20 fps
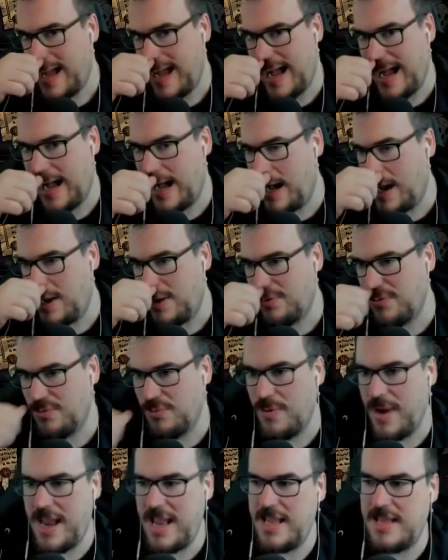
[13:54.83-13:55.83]
Uh,
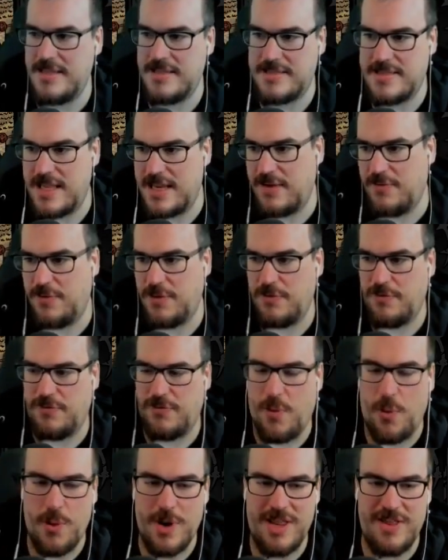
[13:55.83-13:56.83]
Raise, thank you for the
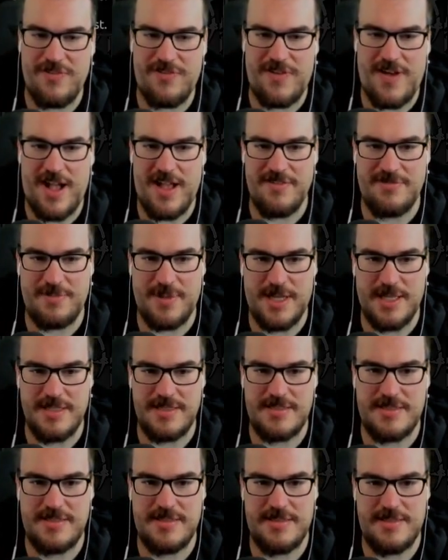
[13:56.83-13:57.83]
45 for
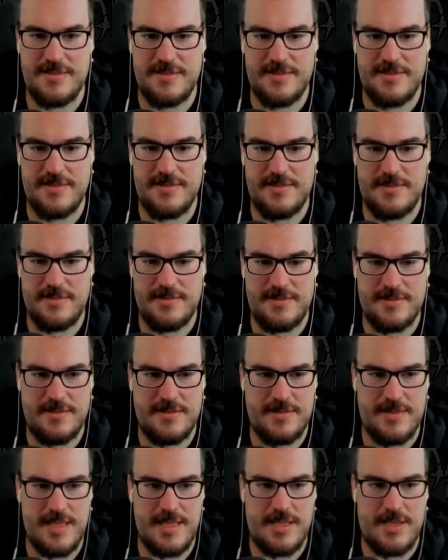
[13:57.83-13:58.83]
months. Well
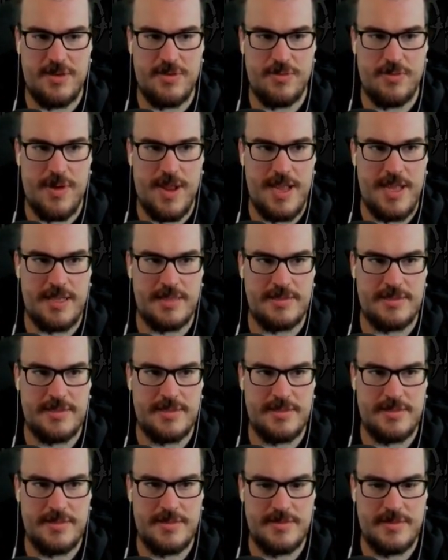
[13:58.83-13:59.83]
performed. Thank you, Raise.
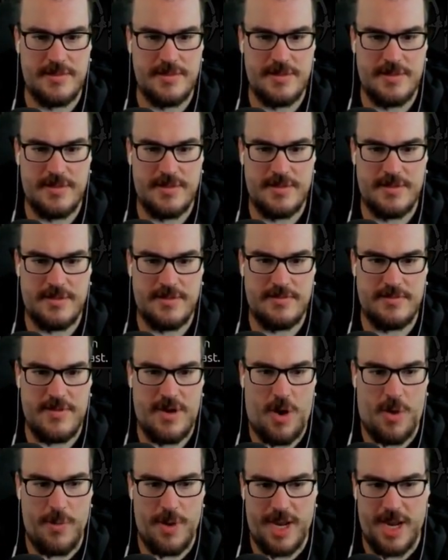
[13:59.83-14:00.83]

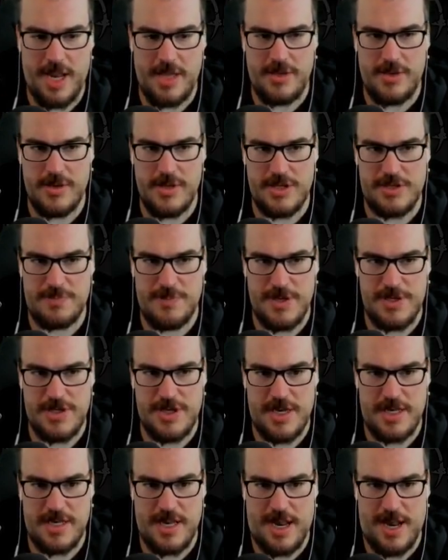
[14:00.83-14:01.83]
Are we going to this
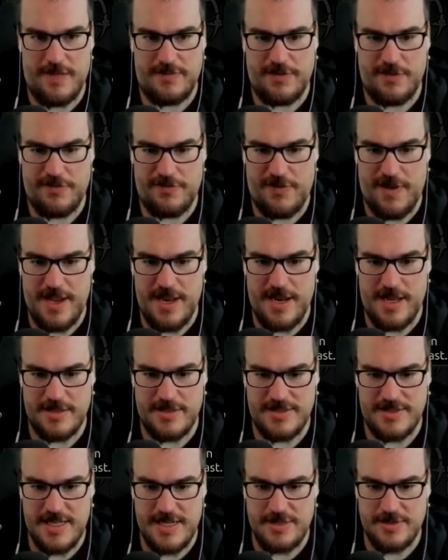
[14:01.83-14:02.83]
mission and not have to fight a
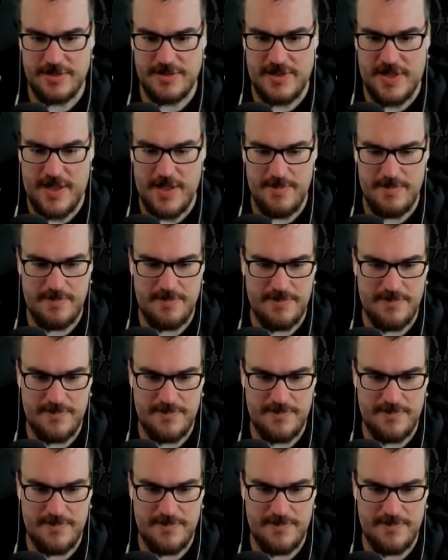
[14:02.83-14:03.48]
single time?